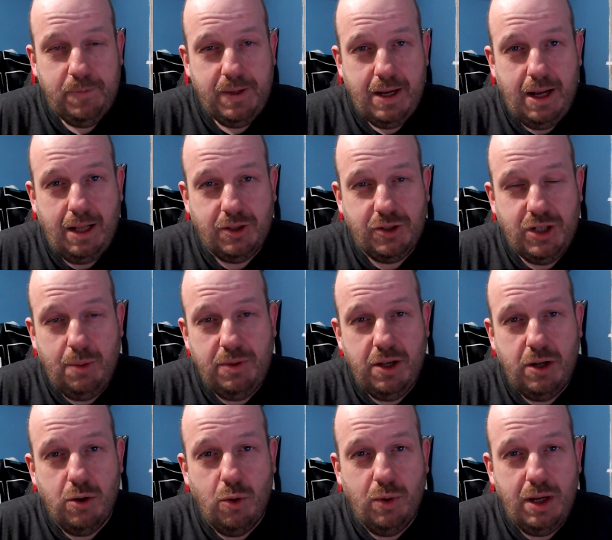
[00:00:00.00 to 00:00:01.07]
I'll share with you
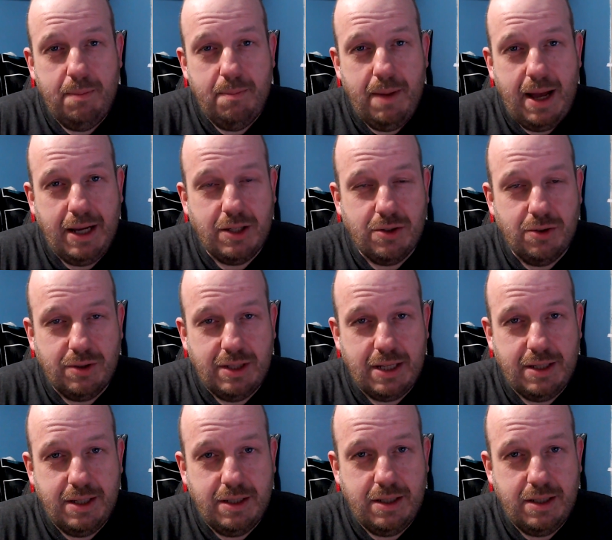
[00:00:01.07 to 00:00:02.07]
not only my successes,